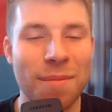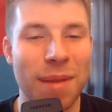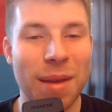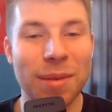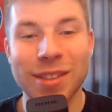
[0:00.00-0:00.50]

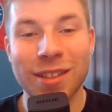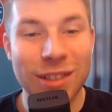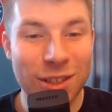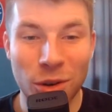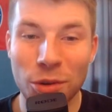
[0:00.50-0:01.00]
Maybe it's because
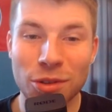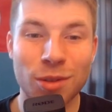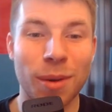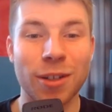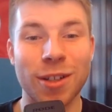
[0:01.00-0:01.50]
he trolls too
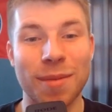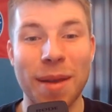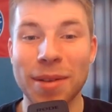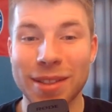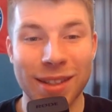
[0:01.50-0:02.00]
much, or
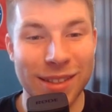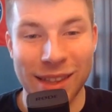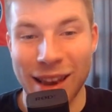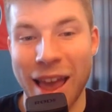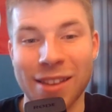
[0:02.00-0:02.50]
maybe it's because he's
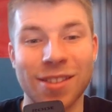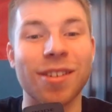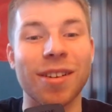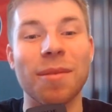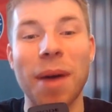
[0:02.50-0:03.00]
an
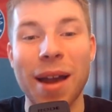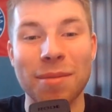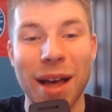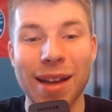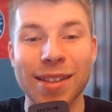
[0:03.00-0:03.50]
asshole. And the bottom
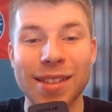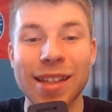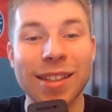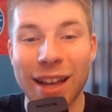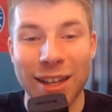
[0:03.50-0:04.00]
line is
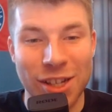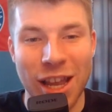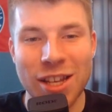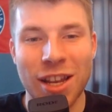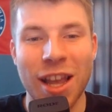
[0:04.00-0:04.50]
he's not
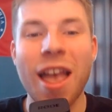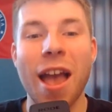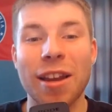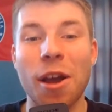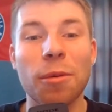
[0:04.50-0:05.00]
changing,
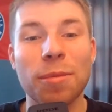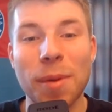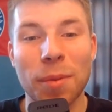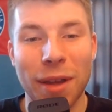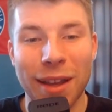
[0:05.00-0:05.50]
and he hopes
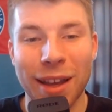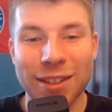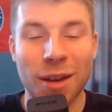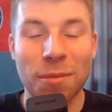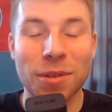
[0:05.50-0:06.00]
people can catch
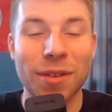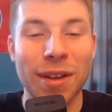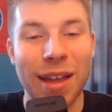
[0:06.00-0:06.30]
up to it.